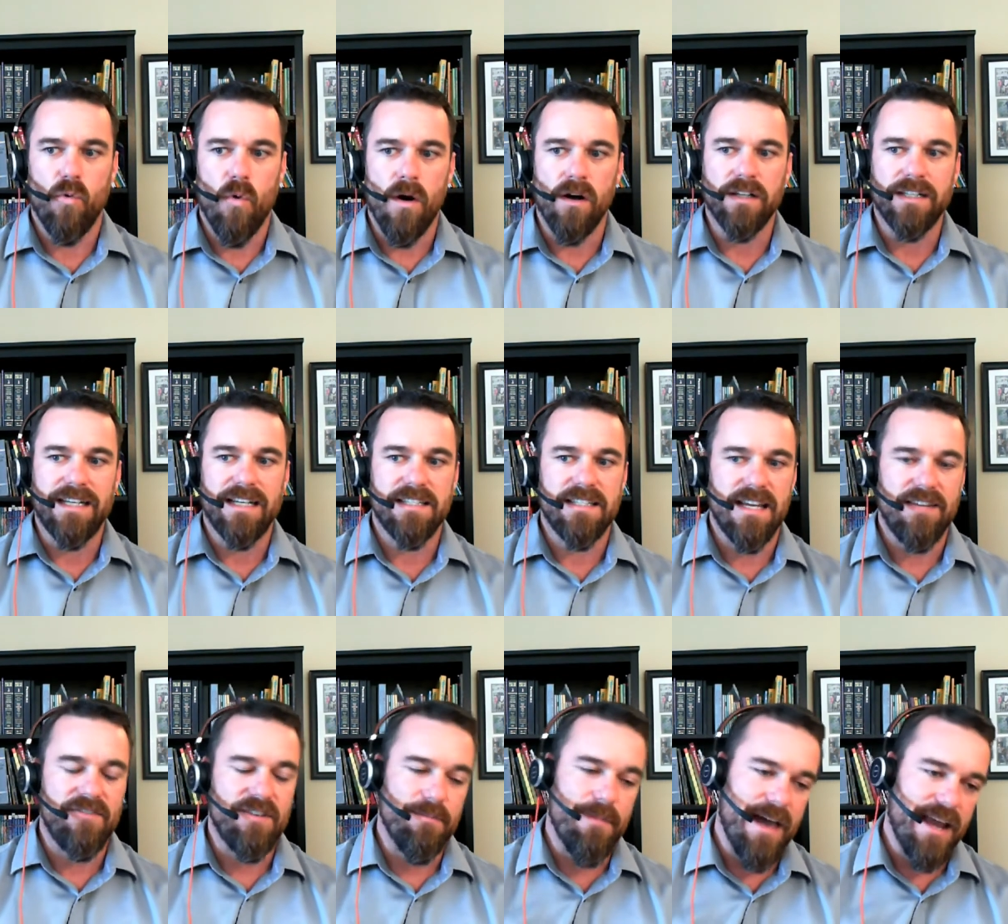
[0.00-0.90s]
Quality and
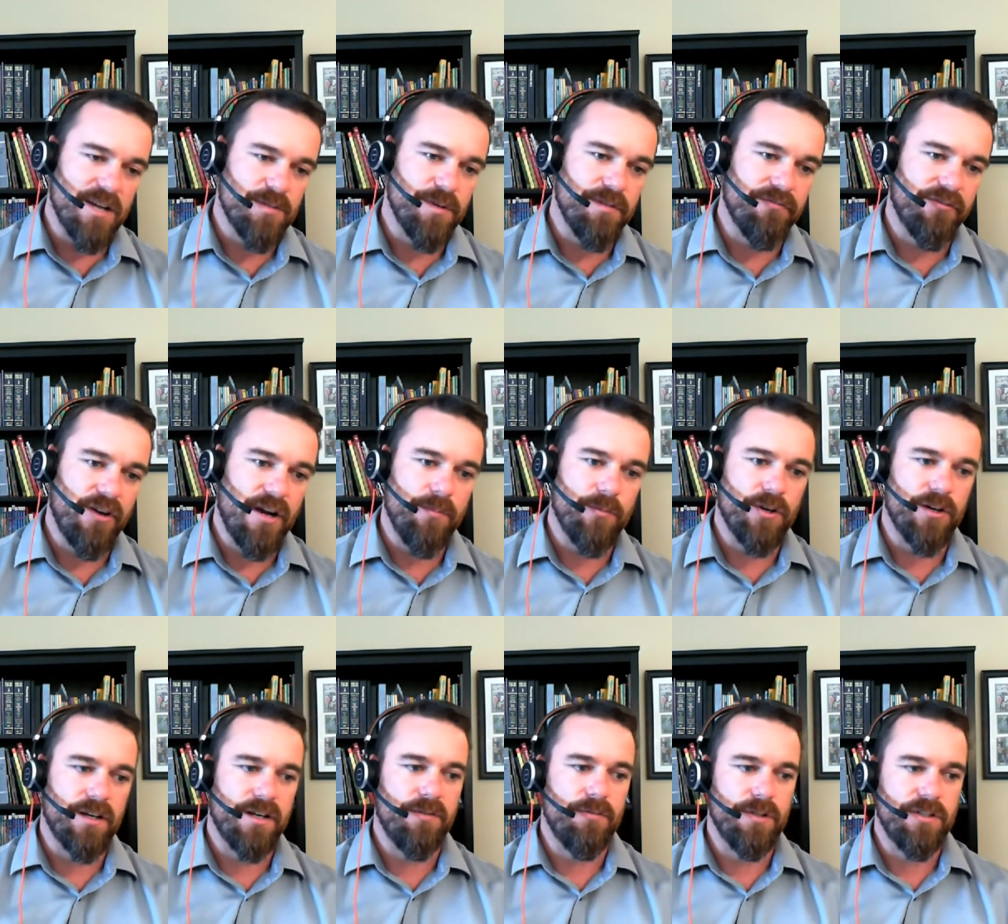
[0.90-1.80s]
Safety Management
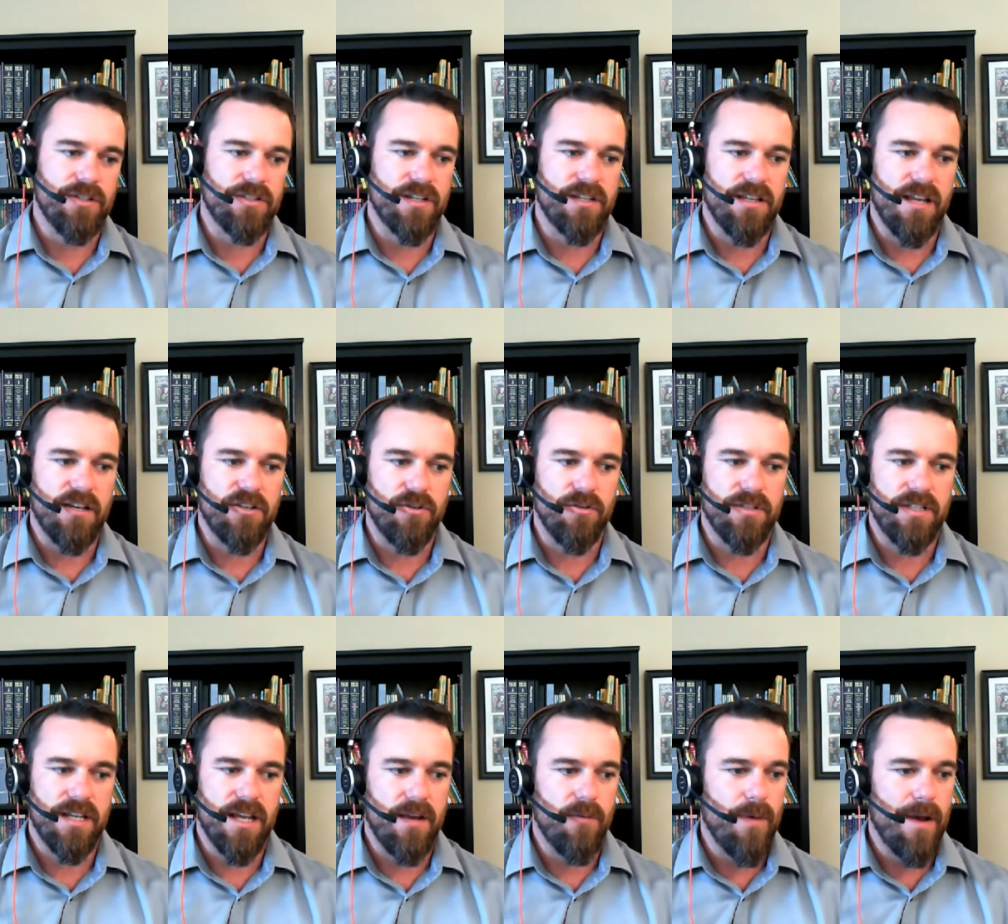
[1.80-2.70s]
Framework, which is on the
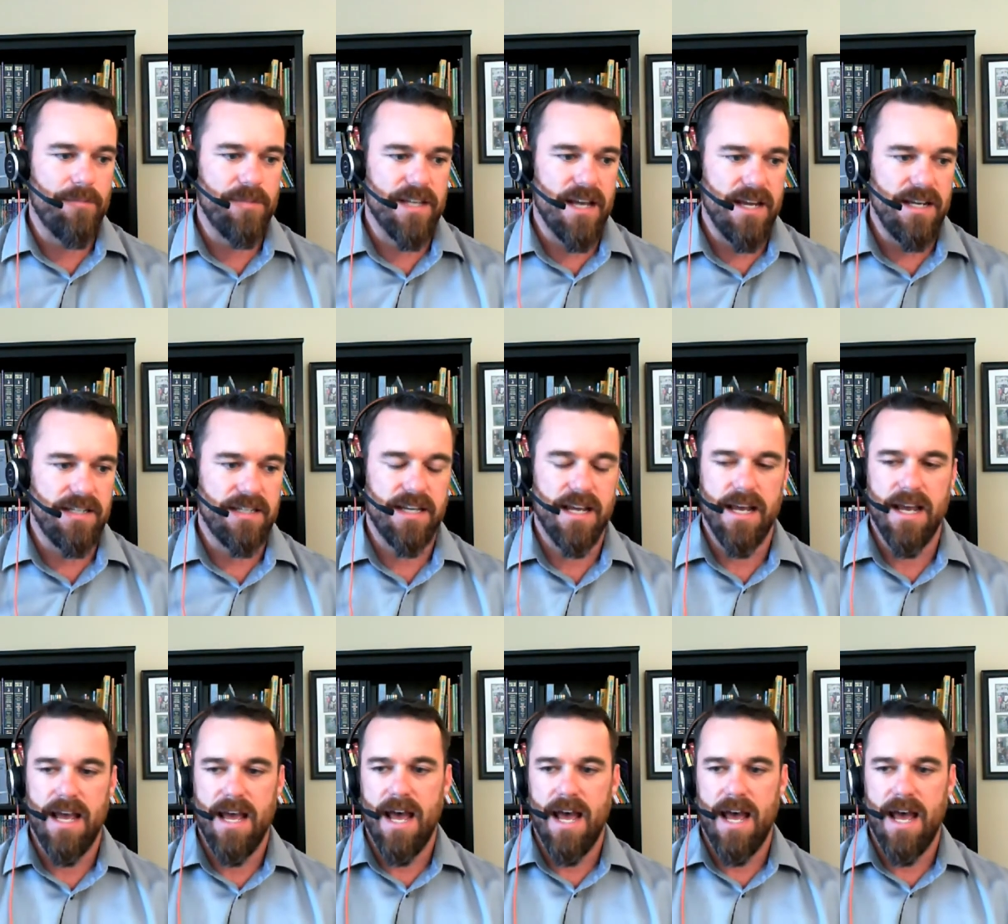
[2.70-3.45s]
HQCA website.